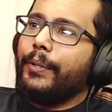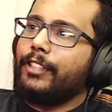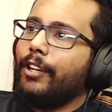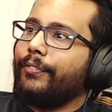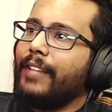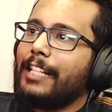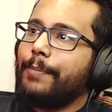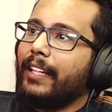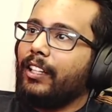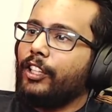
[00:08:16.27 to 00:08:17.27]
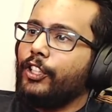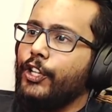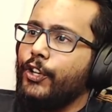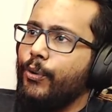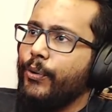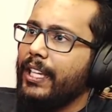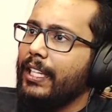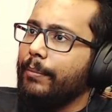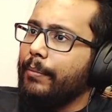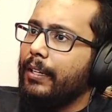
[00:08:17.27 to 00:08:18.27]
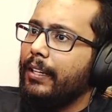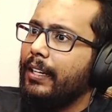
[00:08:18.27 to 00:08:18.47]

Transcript: no, it's not a flashback, another dream.